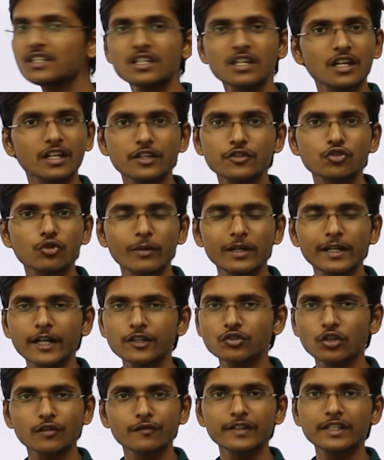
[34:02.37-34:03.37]
nearest noble gas
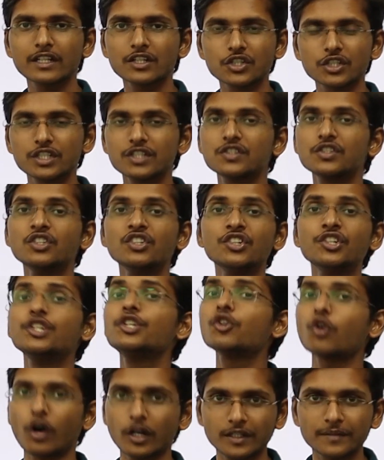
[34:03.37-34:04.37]
configuration is
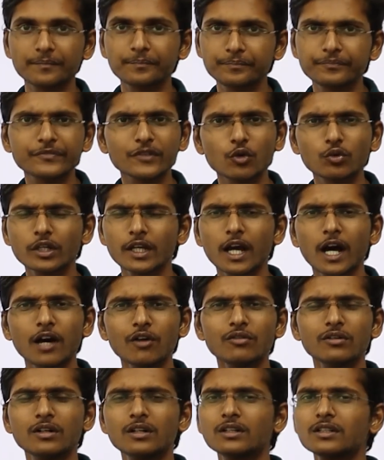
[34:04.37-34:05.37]
neon. Okay,
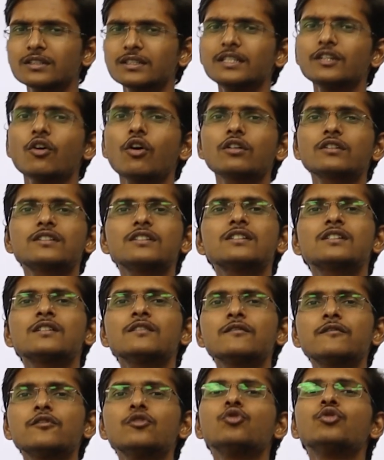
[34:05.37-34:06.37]
how? See,
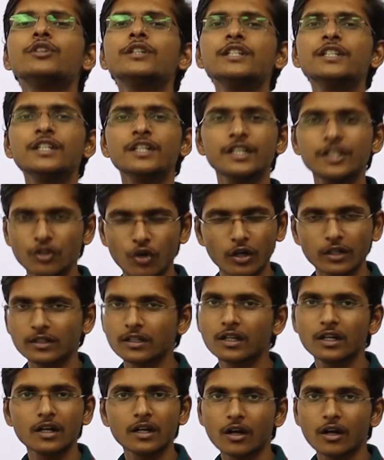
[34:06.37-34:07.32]
oxygen, fluorine, neon.